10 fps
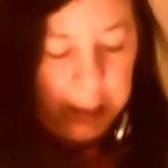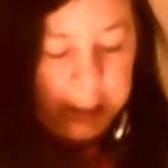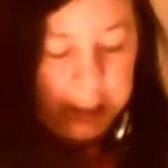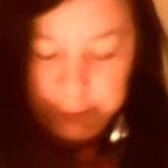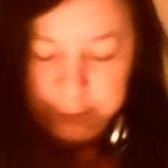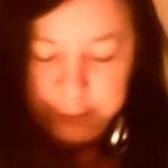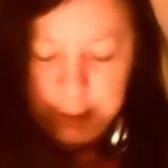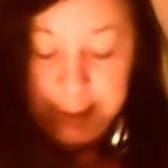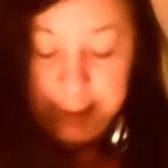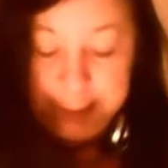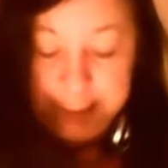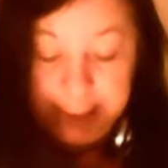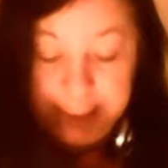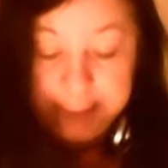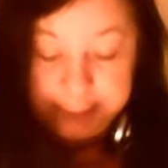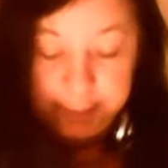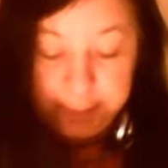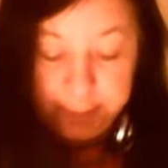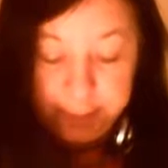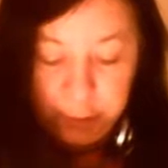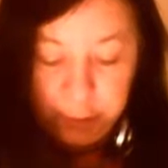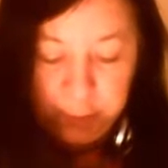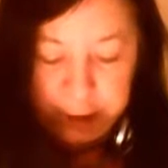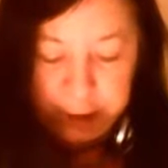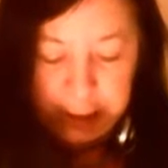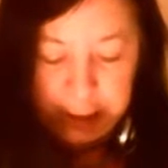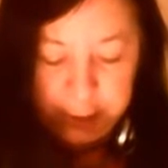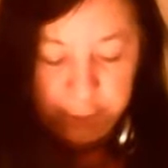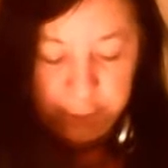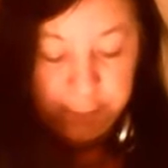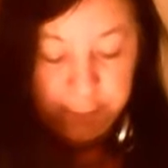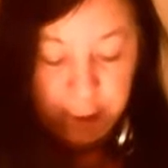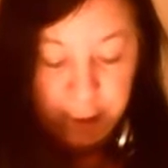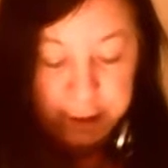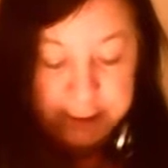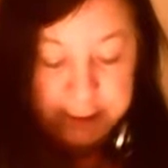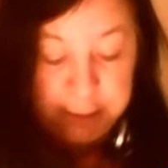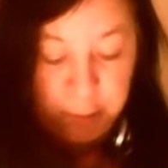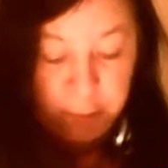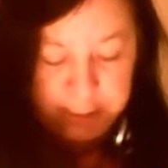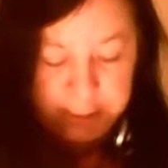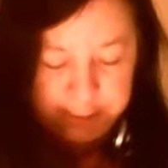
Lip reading: after I enlightened them which kind of emergency it was.